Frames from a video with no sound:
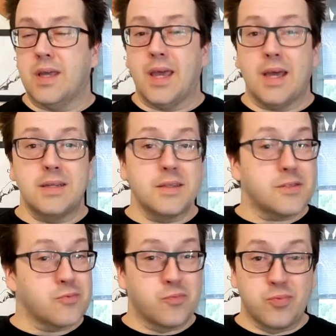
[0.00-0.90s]
And
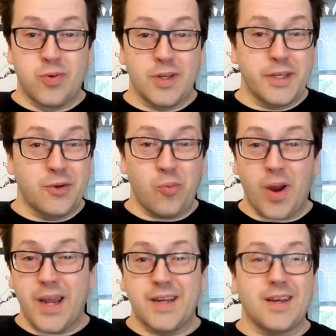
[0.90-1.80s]
it's really
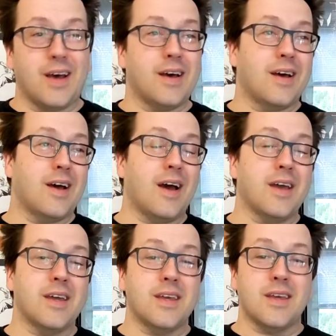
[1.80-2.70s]
great.
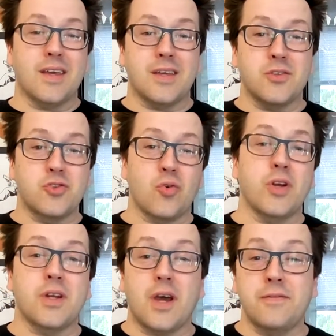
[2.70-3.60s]
I
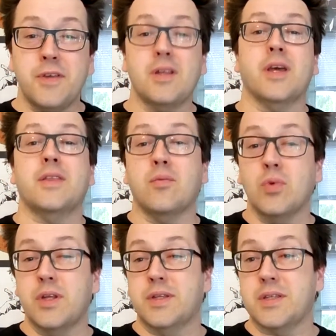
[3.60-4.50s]
enjoyed it. I feel like they
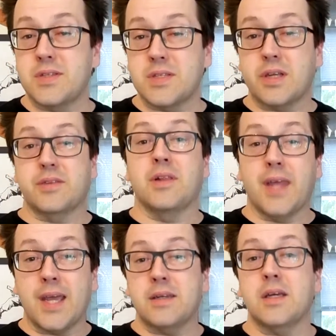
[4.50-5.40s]
really did stick the
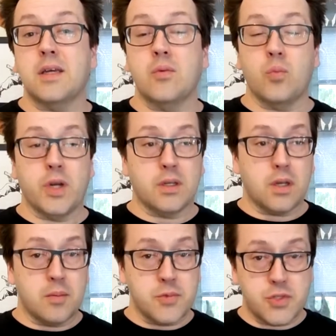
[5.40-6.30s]
landing when it
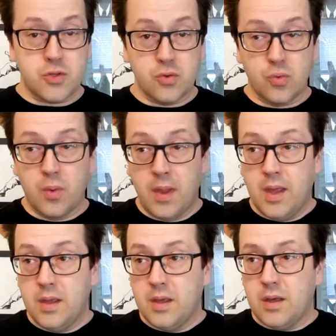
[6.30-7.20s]
comes to
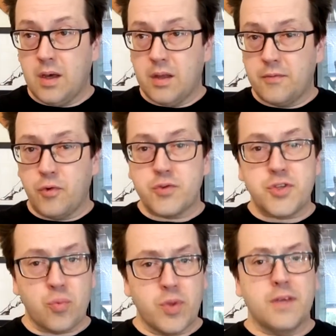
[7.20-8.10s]
the
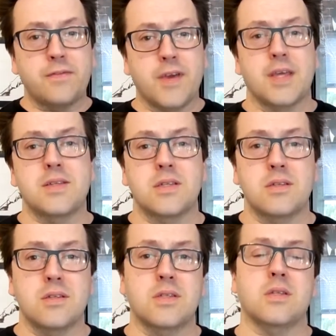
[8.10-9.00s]
first three
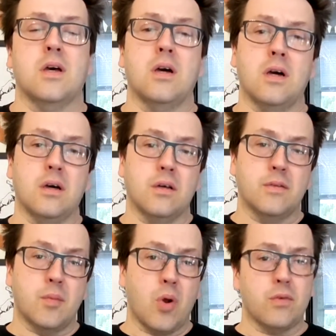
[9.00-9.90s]
phases
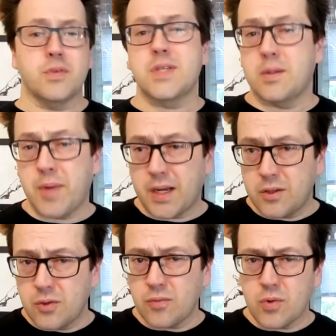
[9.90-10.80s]
of the Marvel
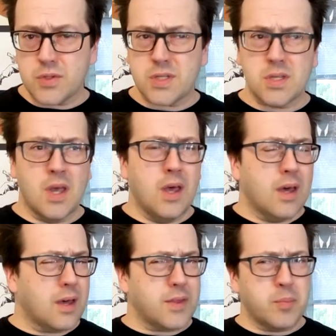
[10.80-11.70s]
Cinematic Universe.
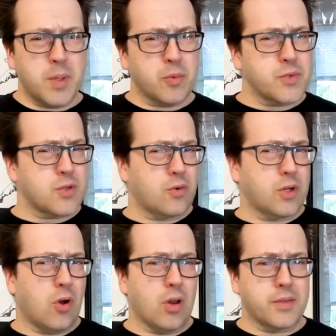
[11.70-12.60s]
I think people are starting
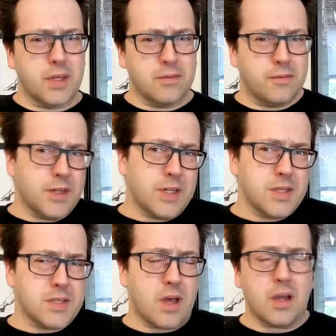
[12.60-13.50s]
to call it the
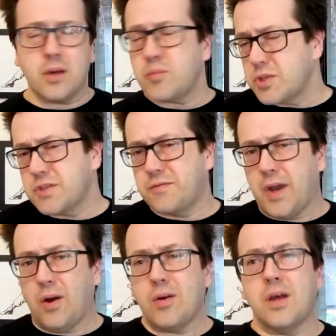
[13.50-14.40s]
Infinity Saga, which is
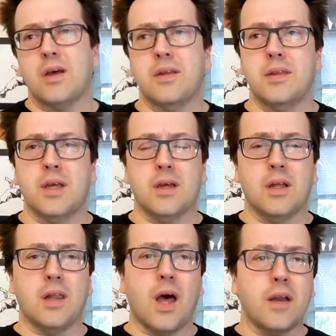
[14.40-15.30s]
fair. I think
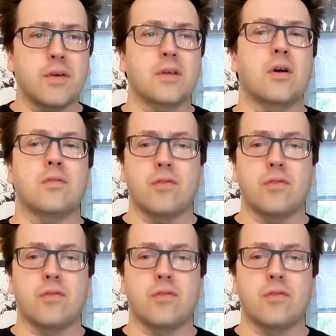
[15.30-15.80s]
a lot of it